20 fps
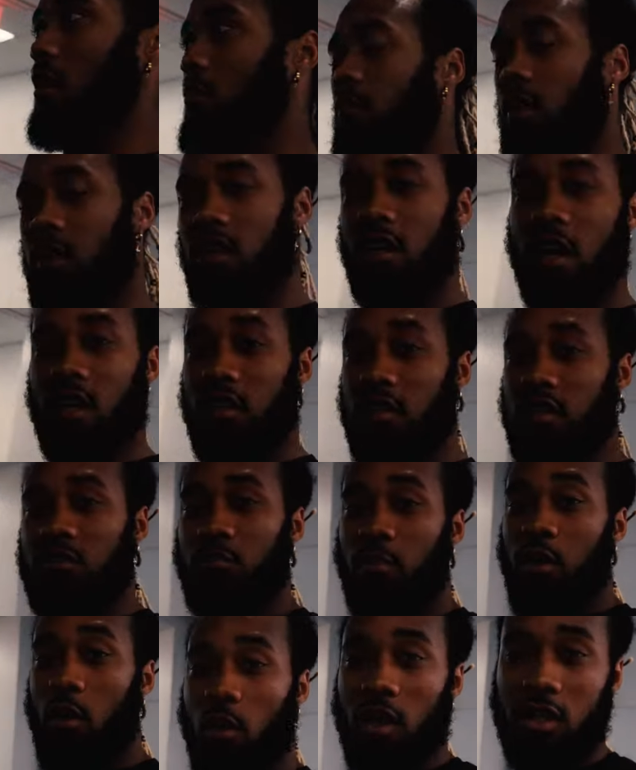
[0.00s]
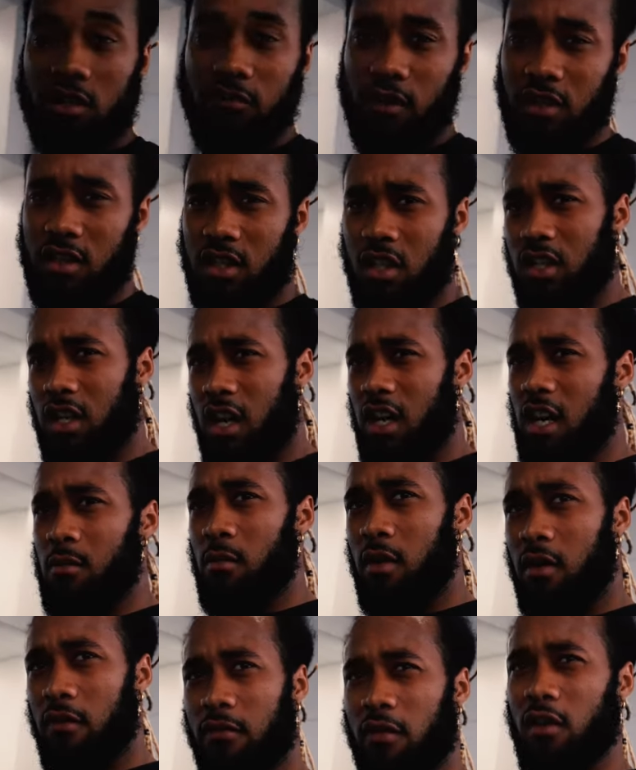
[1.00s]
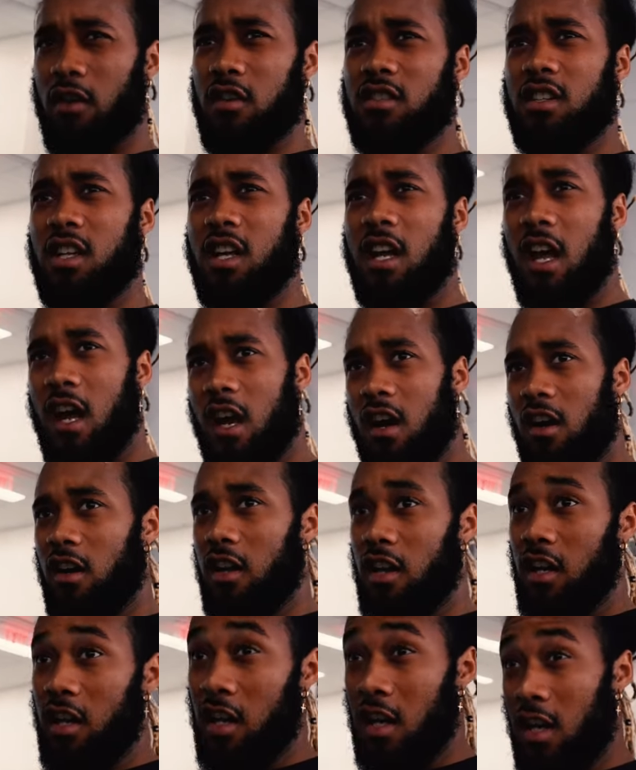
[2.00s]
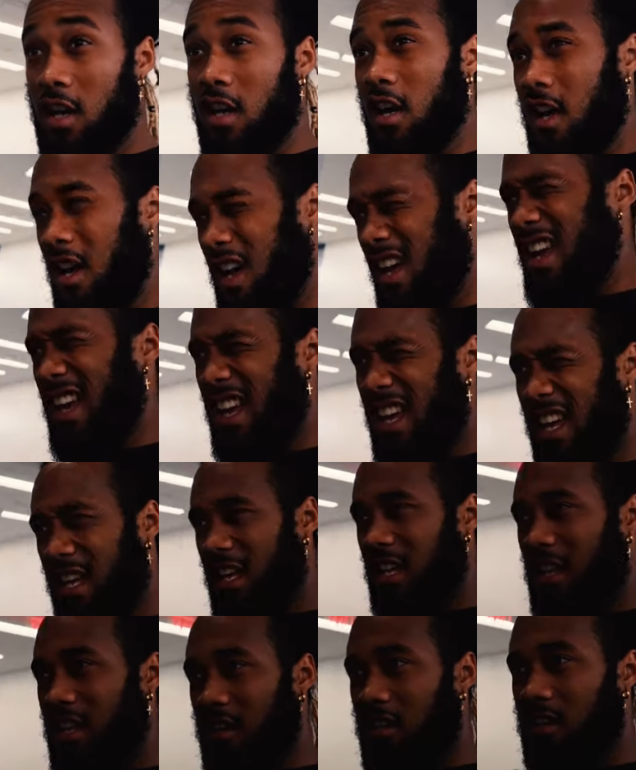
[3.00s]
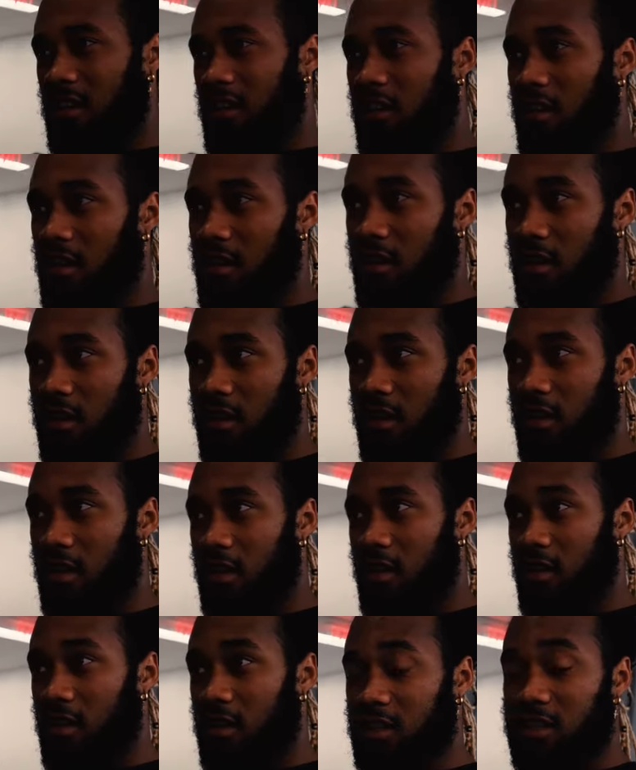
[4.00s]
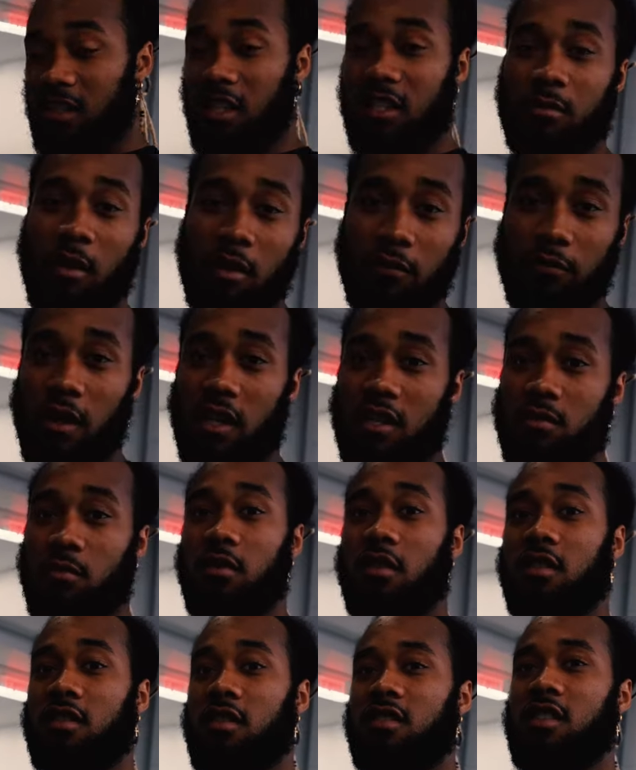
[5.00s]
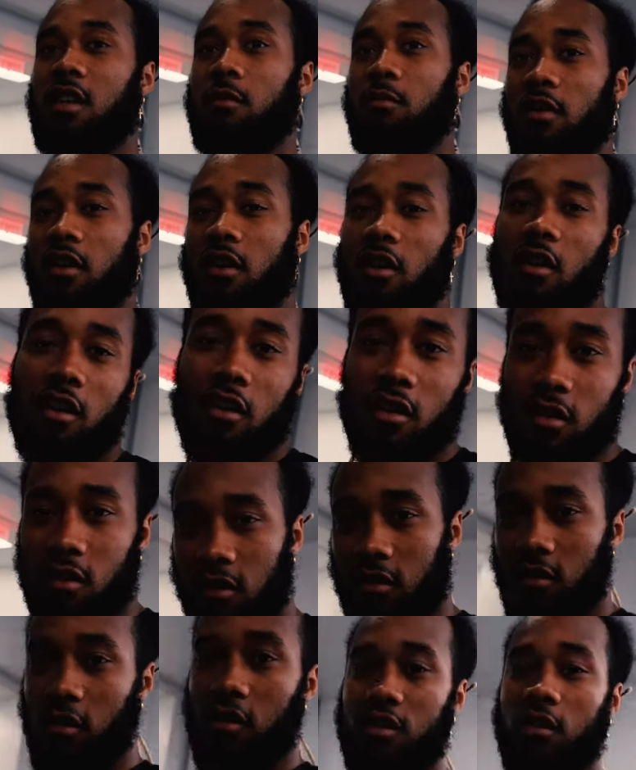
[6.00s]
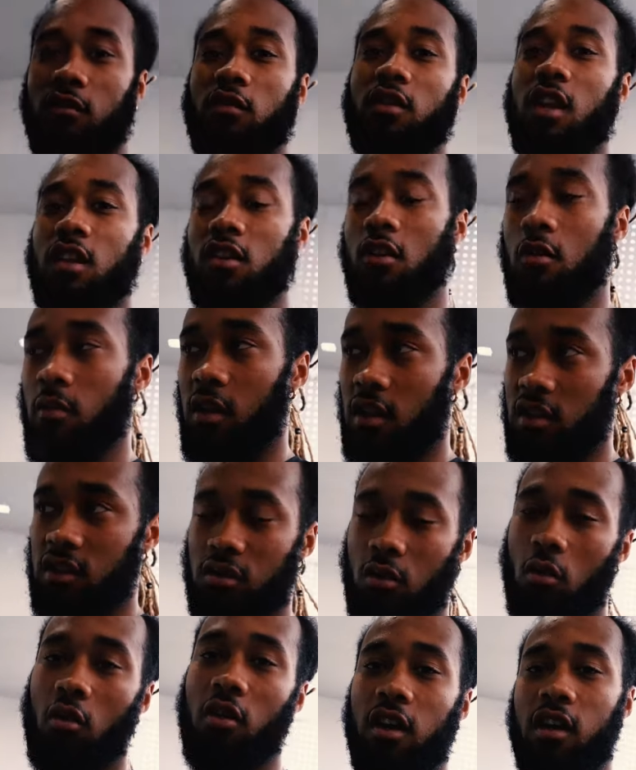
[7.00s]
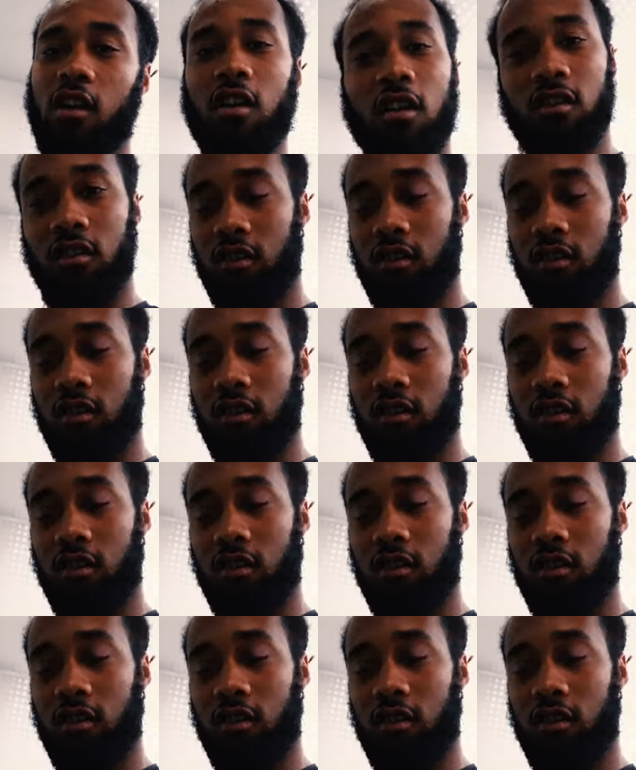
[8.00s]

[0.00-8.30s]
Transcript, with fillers: But yeah, just beat West Virginia. I got my first carry in since my freshman year, since I've been hurt. Those of you that know my story